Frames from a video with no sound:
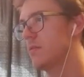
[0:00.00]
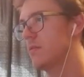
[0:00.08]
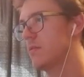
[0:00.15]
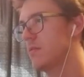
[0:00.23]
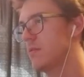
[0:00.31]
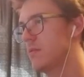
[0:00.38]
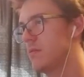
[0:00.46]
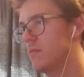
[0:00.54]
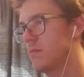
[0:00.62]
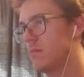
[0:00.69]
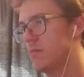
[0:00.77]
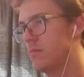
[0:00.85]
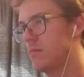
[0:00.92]

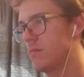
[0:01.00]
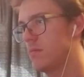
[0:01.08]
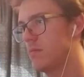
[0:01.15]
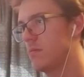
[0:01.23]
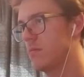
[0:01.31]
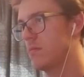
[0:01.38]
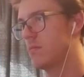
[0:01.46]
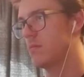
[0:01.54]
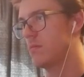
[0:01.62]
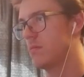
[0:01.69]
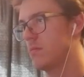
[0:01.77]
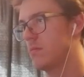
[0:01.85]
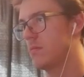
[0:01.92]
Nobody speaks.